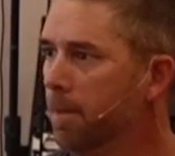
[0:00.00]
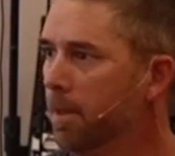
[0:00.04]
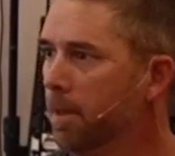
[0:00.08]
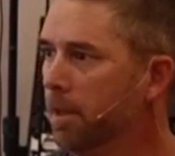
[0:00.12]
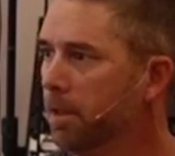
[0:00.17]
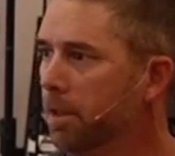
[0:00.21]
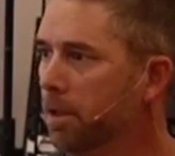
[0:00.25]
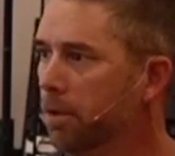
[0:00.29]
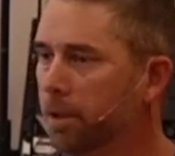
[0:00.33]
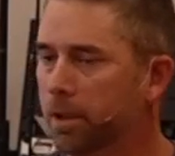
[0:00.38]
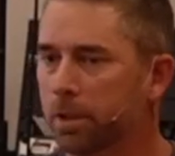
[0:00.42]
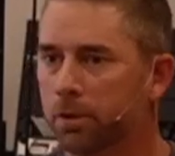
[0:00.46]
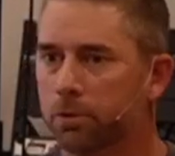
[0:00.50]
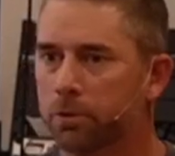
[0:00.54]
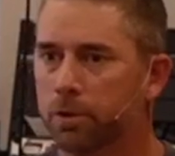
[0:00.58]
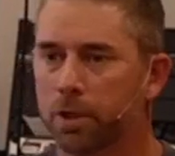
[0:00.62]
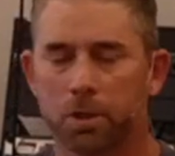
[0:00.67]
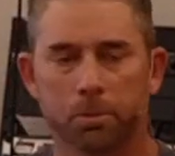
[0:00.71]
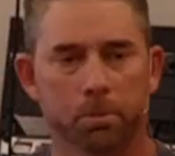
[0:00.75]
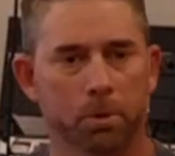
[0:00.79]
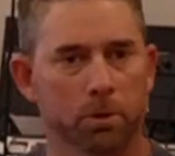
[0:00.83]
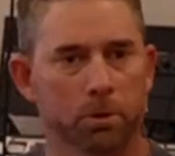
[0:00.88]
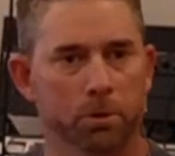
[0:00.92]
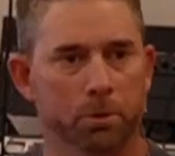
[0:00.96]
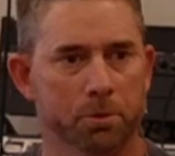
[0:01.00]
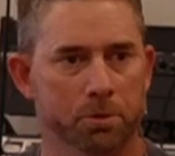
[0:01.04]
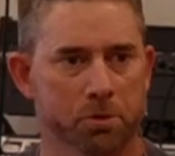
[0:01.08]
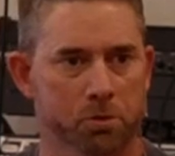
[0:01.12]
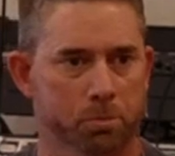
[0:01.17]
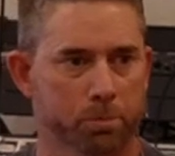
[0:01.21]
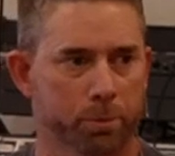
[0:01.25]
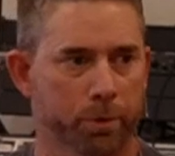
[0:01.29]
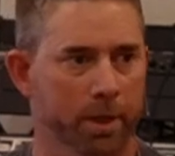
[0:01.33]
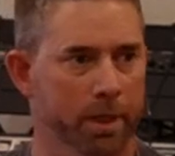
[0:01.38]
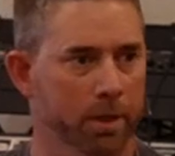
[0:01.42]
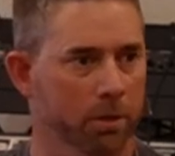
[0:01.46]
You know, incredible. Louis
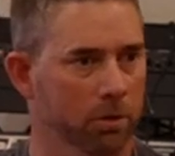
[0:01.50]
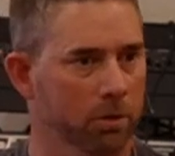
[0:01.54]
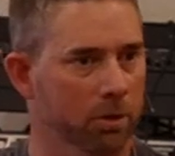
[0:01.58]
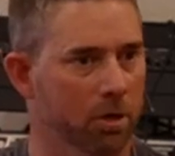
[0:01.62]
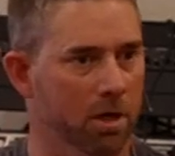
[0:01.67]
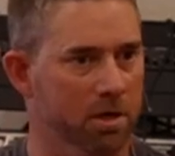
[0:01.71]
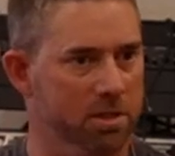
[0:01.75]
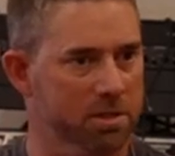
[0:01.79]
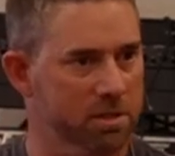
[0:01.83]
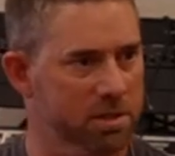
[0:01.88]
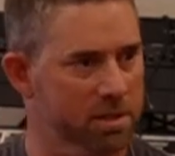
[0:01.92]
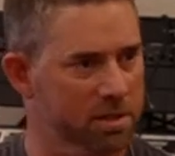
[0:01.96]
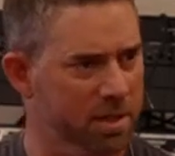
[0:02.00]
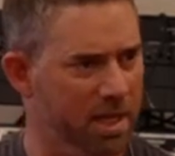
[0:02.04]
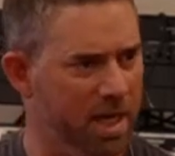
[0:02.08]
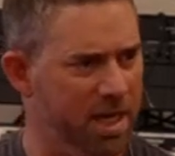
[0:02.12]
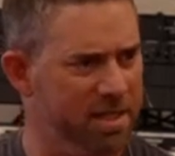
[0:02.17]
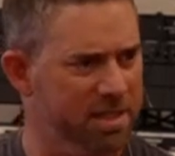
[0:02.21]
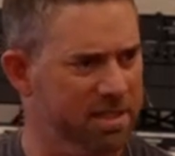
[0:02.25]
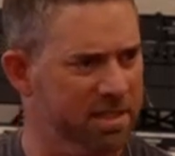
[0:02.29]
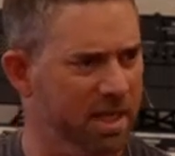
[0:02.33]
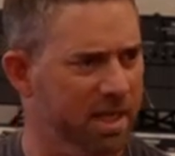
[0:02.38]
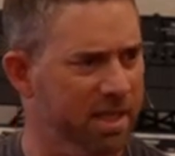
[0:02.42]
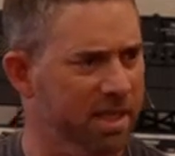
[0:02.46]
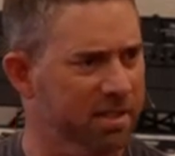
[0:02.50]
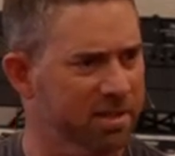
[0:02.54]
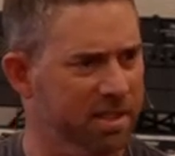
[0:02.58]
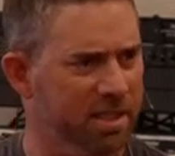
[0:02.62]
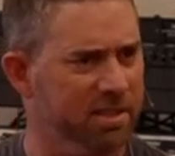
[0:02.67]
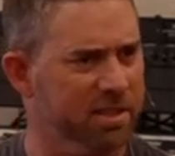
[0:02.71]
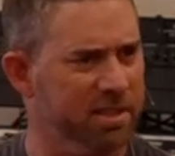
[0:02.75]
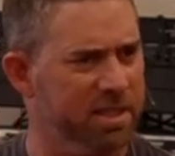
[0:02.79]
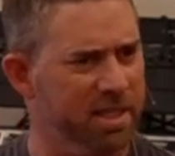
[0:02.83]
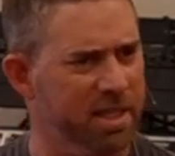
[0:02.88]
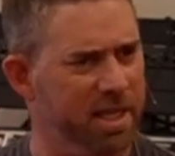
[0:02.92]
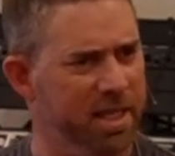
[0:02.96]
Braille lost his eyesight, I
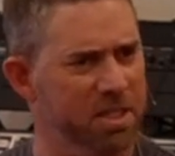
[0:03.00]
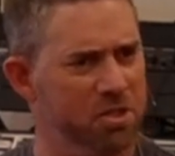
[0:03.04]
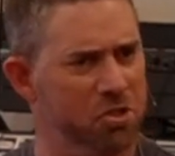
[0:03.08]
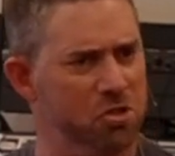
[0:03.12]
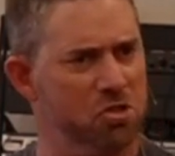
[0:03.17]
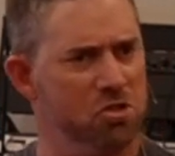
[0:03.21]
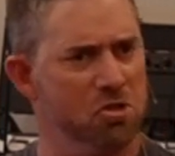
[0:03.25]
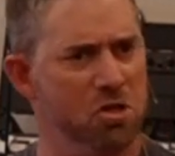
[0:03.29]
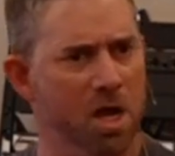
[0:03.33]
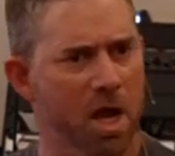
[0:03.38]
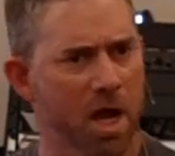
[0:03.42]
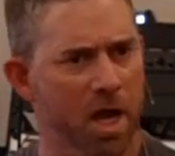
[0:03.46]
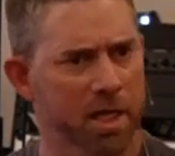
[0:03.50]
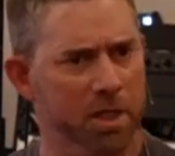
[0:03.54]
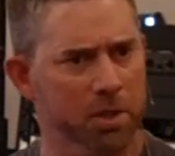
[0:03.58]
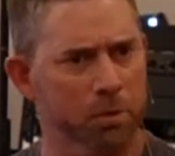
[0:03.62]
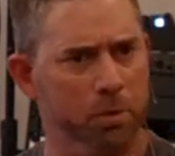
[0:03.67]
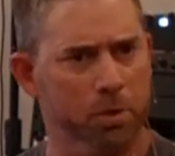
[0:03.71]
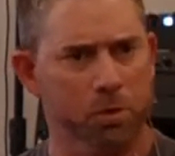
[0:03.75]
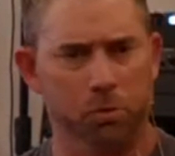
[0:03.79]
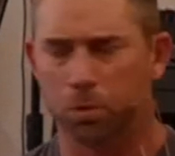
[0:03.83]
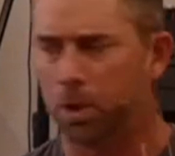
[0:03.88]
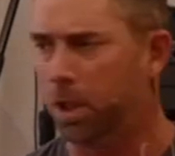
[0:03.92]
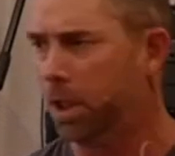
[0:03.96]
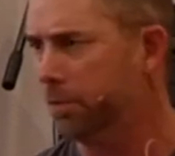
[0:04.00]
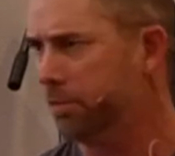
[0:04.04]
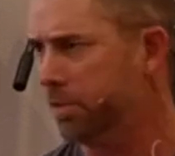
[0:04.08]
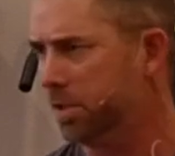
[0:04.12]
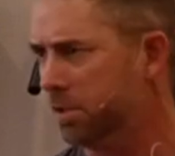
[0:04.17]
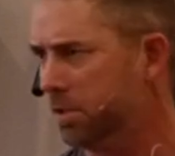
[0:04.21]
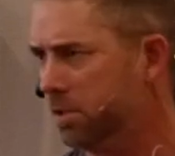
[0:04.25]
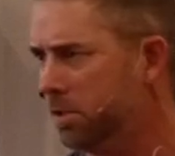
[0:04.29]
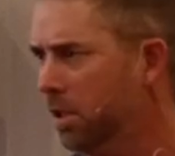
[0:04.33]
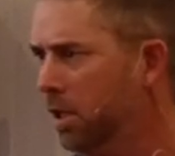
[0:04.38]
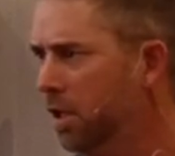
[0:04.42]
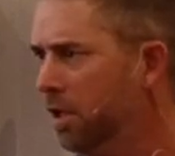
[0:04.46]
think, the age nine with one of
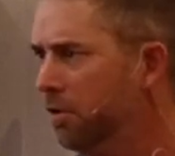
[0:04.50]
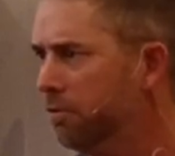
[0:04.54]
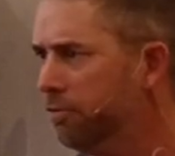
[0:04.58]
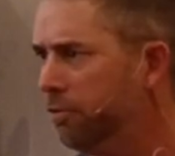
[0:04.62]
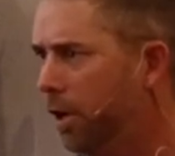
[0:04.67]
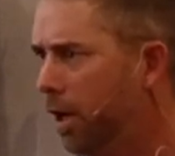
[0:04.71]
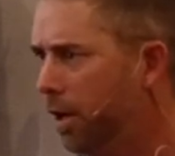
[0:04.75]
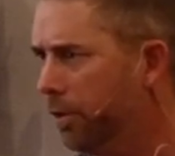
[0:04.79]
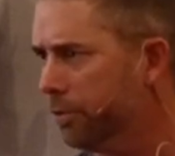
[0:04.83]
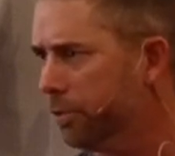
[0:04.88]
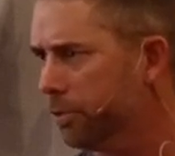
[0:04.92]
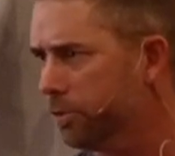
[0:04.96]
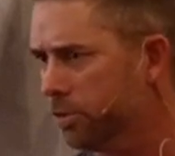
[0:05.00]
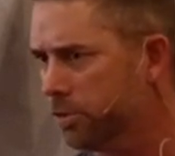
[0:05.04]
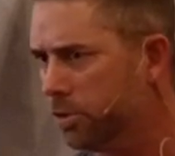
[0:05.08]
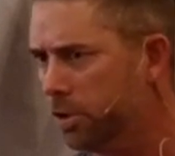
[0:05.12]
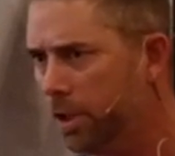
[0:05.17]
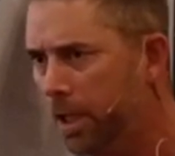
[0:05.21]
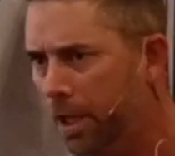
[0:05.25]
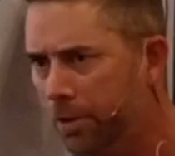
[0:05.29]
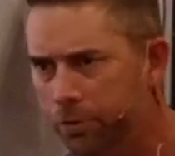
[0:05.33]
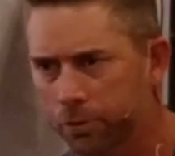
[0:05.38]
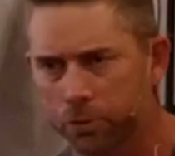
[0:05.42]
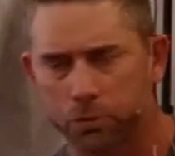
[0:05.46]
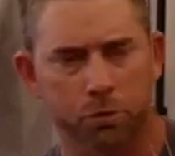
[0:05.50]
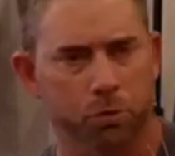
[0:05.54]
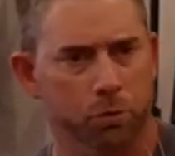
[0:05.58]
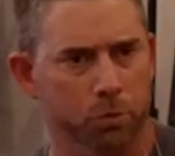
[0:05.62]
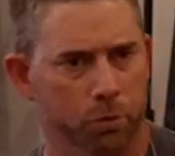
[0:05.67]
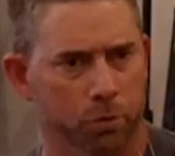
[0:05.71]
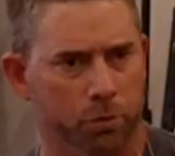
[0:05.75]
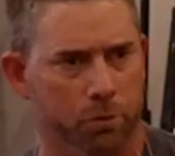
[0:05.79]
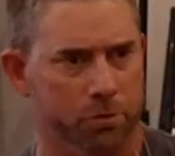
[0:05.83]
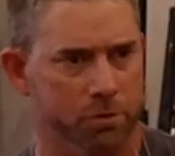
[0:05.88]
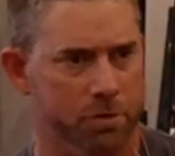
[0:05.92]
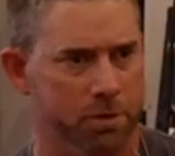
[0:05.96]
his father's leather
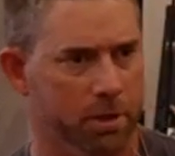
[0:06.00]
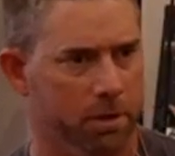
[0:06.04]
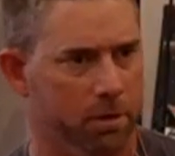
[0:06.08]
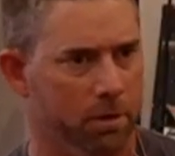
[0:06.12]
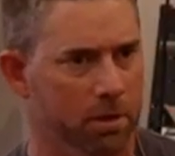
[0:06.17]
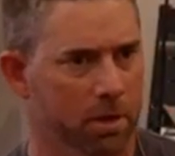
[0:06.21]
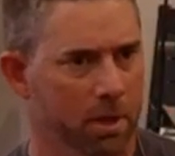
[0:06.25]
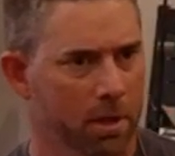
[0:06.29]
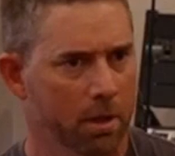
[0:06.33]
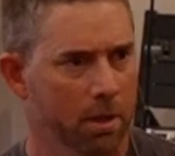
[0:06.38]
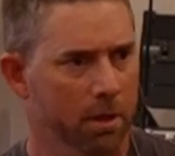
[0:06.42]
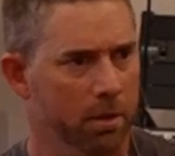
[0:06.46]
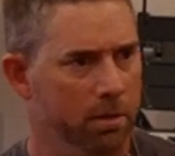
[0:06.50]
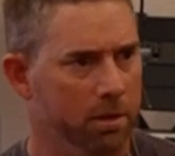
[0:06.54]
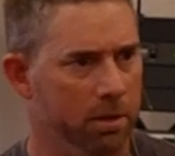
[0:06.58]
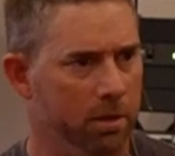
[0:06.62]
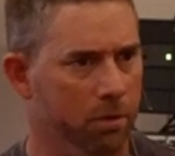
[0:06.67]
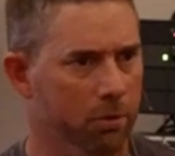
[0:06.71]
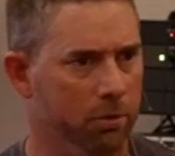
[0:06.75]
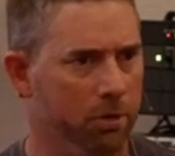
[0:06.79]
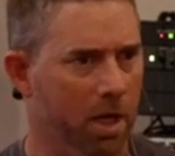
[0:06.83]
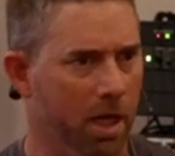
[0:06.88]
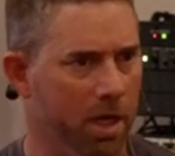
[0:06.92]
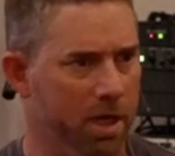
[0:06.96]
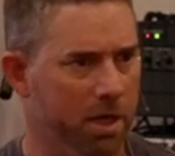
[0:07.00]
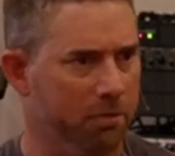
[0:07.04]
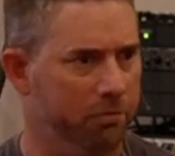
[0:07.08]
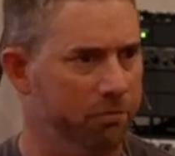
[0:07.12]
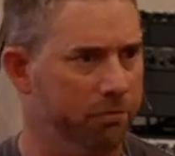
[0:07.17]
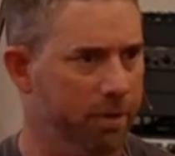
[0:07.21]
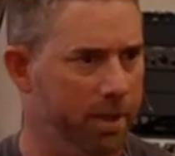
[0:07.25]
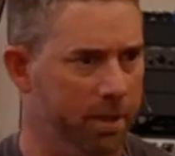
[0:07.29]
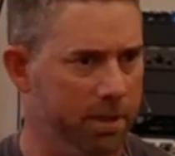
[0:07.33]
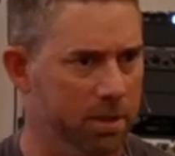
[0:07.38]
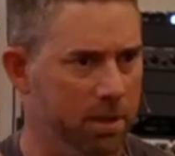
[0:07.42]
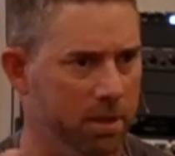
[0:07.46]
tools and, you know, got
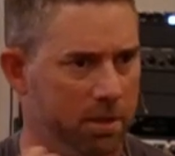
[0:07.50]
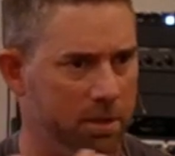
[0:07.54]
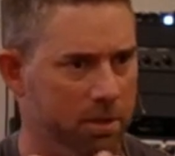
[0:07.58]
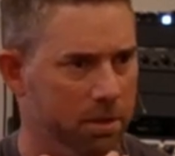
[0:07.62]
infected.